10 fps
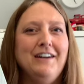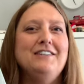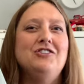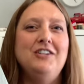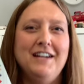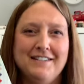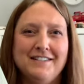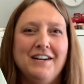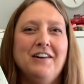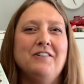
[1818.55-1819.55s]
and she has a
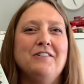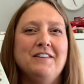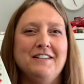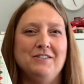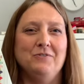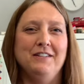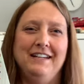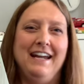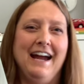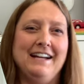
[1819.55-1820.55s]
daughter that's
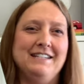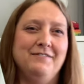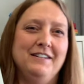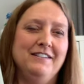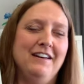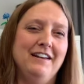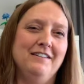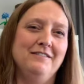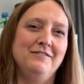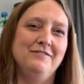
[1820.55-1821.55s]
really active in a lot
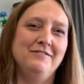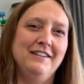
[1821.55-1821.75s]
of